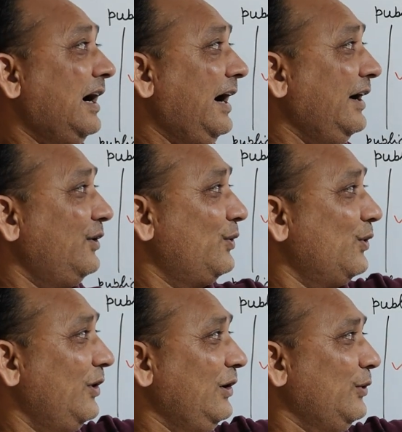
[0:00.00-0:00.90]
I
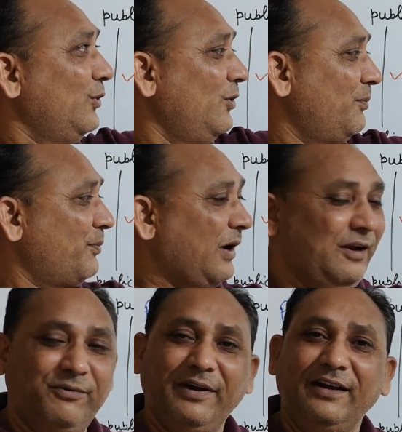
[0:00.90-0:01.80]
told you
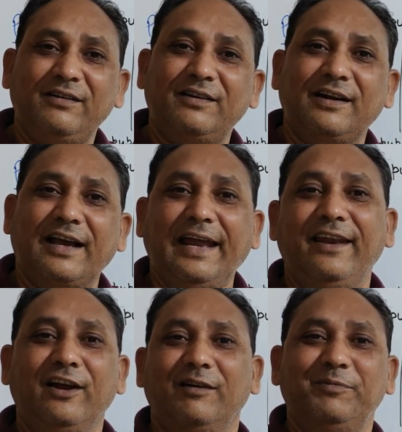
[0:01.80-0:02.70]
private
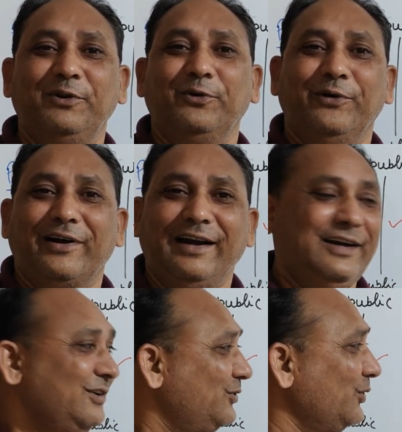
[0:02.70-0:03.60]
cannot be
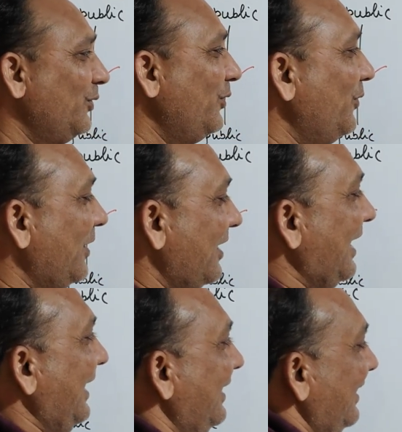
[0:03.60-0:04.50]
override. So
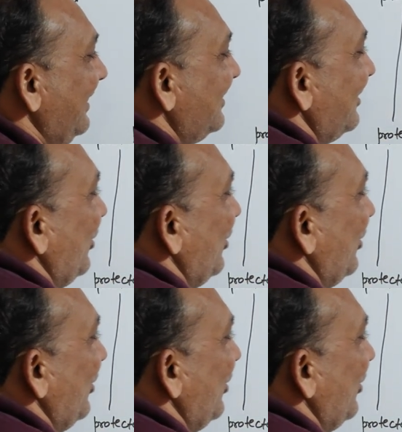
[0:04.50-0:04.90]
overriding is